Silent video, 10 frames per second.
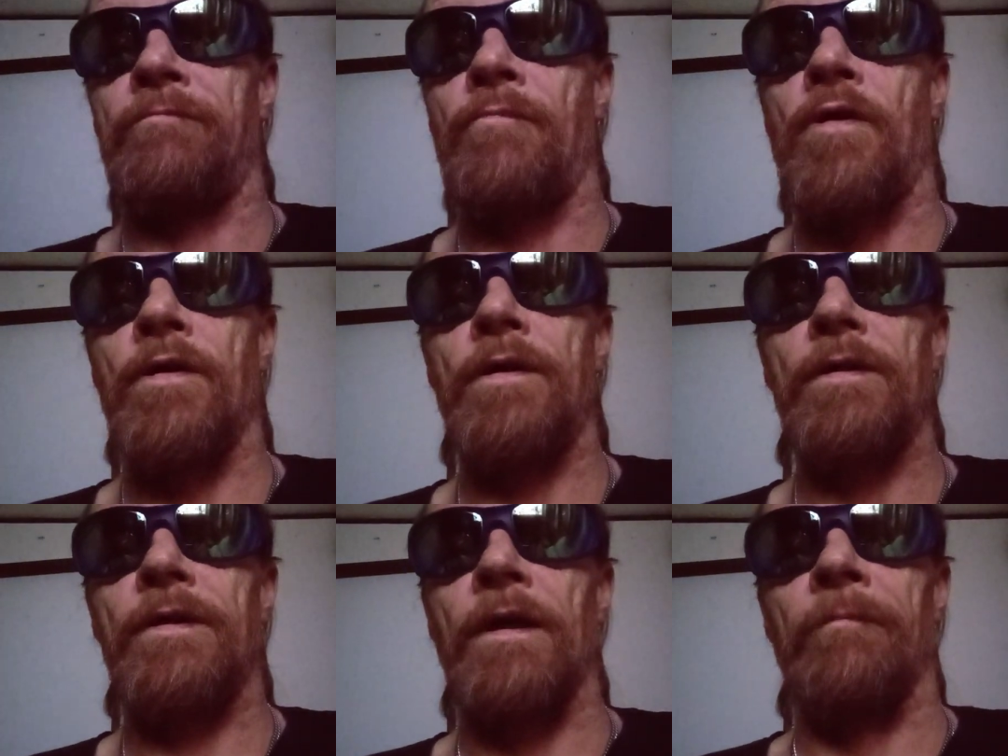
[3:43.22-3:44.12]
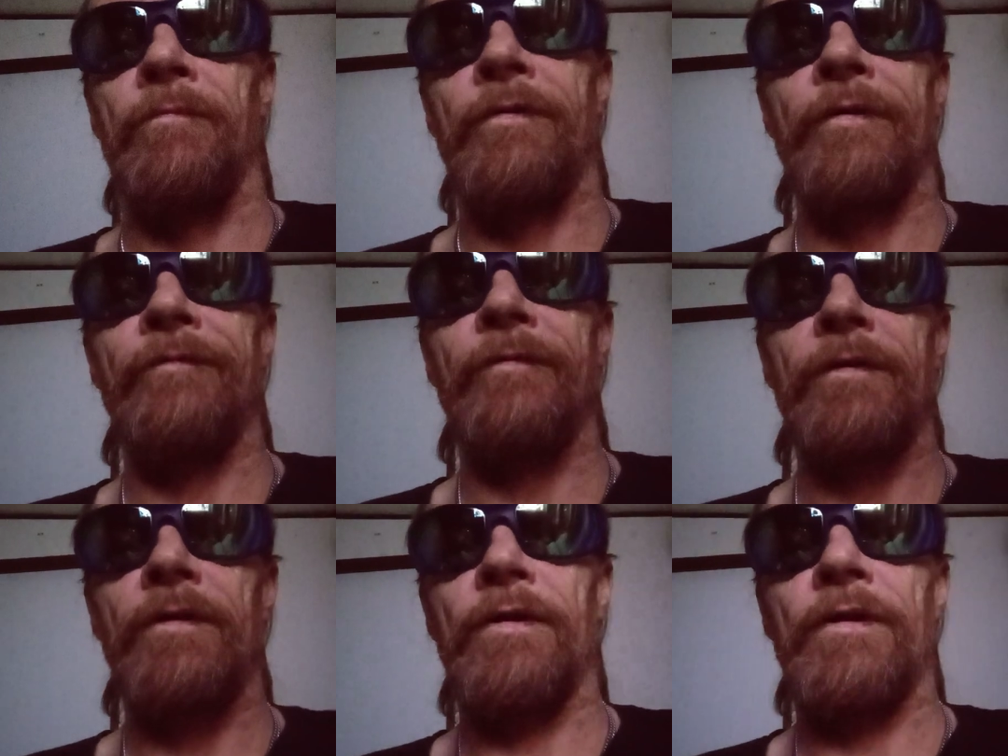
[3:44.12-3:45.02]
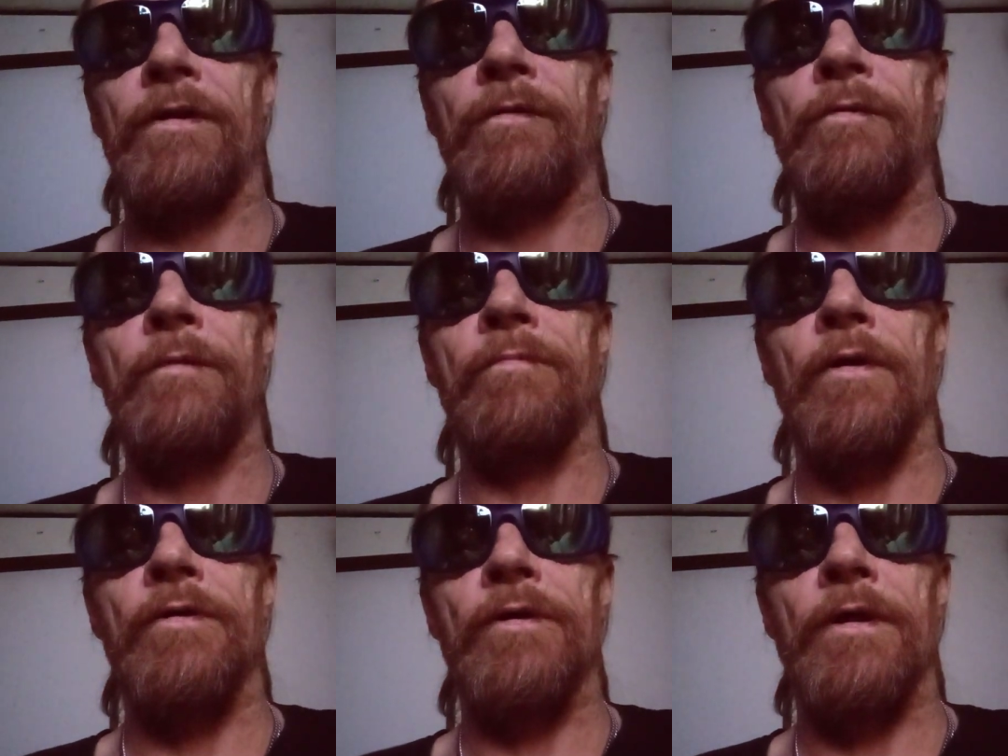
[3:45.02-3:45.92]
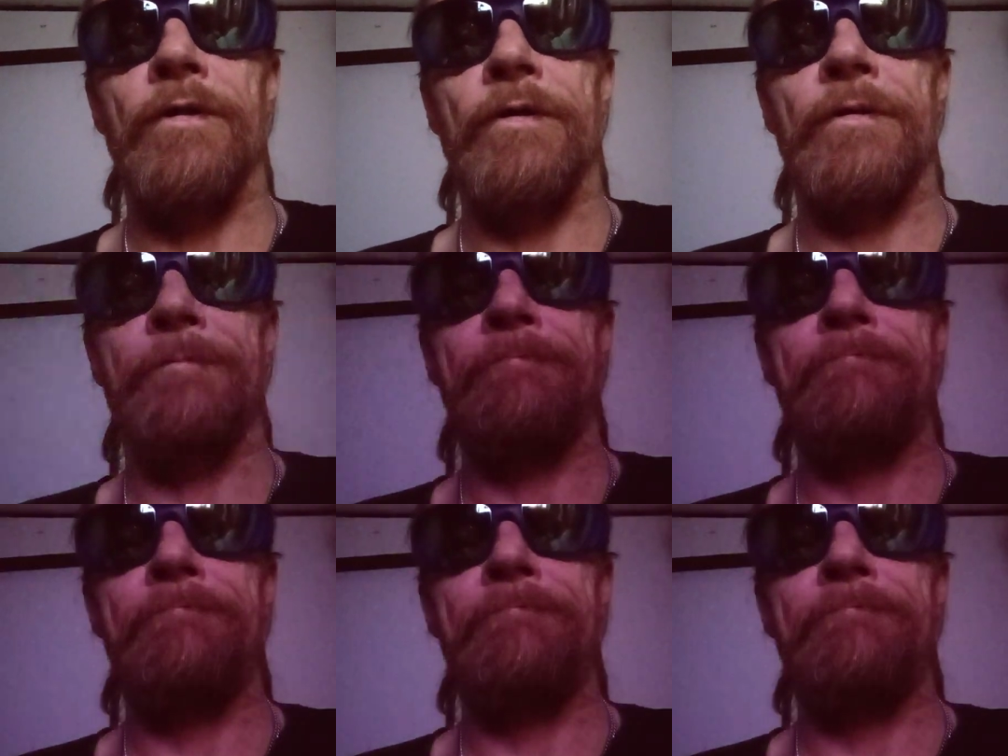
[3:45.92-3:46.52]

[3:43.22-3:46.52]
Why not? Something different. Twin pro chargers.